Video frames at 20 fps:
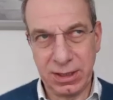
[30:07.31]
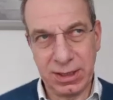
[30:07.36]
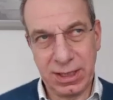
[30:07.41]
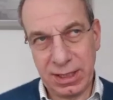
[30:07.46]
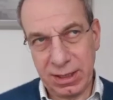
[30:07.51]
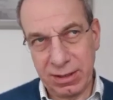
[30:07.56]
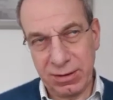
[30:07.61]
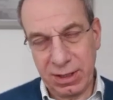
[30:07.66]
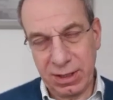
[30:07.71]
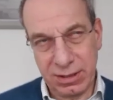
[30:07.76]
And
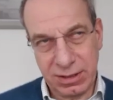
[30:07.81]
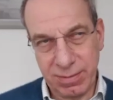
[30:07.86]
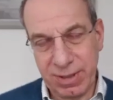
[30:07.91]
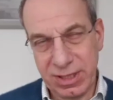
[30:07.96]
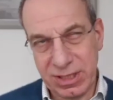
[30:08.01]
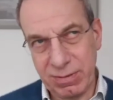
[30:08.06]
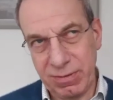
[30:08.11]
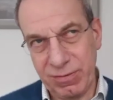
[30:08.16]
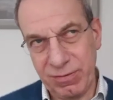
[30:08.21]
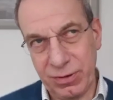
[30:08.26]
then, as I
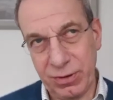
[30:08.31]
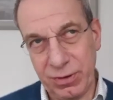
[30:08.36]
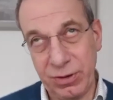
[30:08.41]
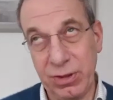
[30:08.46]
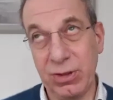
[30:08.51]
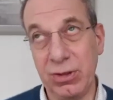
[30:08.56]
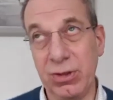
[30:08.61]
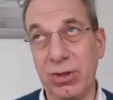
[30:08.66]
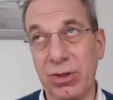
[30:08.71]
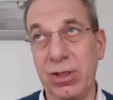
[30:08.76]
mentioned before, you
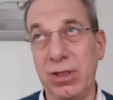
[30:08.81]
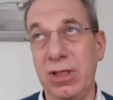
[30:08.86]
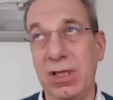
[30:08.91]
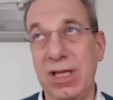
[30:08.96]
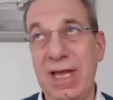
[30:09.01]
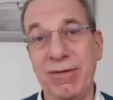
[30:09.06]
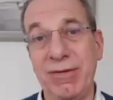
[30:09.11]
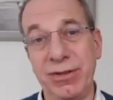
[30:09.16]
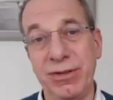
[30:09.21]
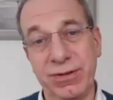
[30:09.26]
can look at the
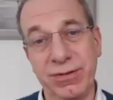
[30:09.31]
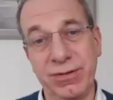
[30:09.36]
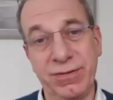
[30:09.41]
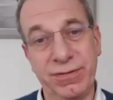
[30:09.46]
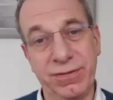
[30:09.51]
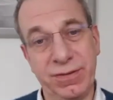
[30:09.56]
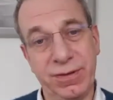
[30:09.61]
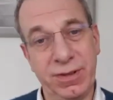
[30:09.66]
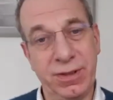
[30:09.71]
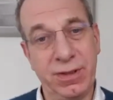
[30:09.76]
levels
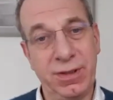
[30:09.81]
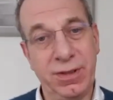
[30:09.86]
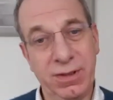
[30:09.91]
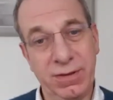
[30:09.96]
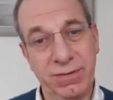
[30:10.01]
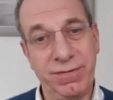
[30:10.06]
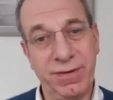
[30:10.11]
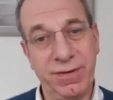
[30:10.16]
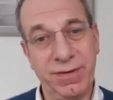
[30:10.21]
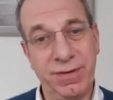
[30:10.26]

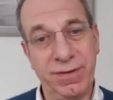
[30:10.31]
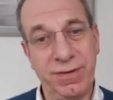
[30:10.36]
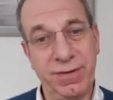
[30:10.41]
of